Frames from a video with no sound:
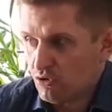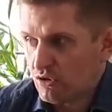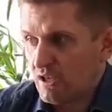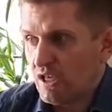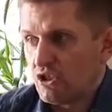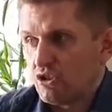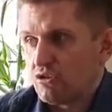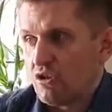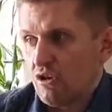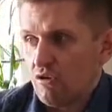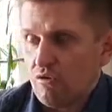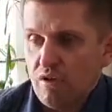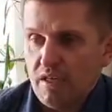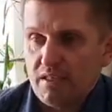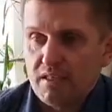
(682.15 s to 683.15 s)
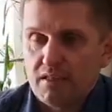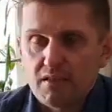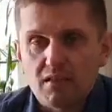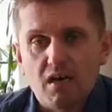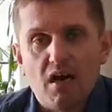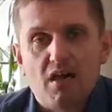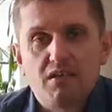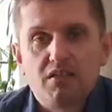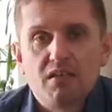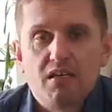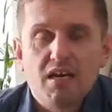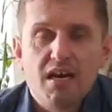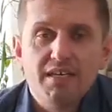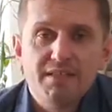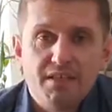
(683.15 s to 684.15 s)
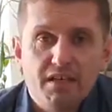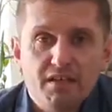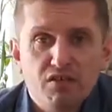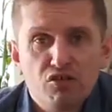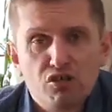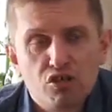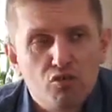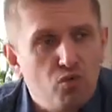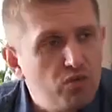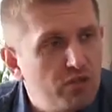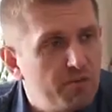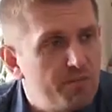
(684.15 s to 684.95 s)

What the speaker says: sleepy I consider an antigen absolutely